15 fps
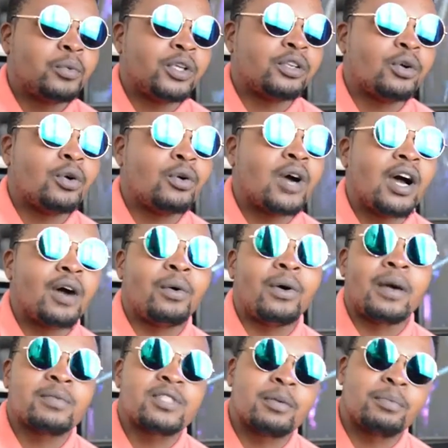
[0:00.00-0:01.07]
know how
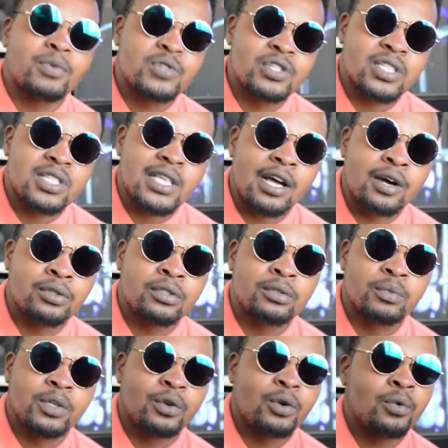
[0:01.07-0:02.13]
I'm supposed to sound.
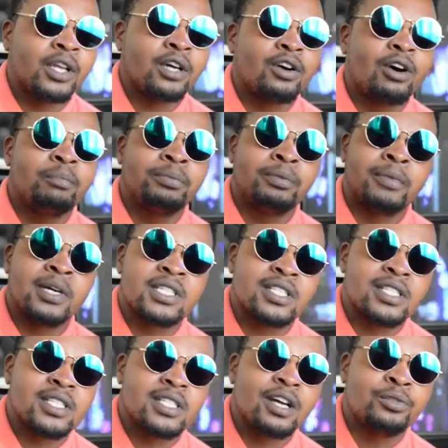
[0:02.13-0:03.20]
We don't want to compromise the
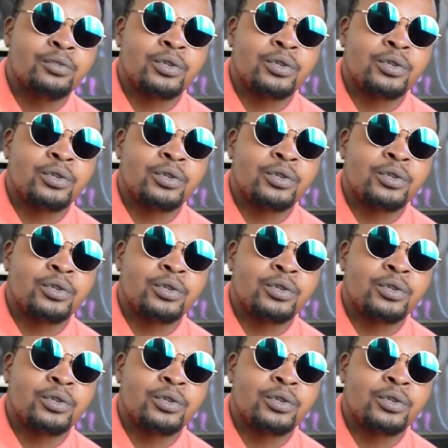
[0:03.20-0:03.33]
sound,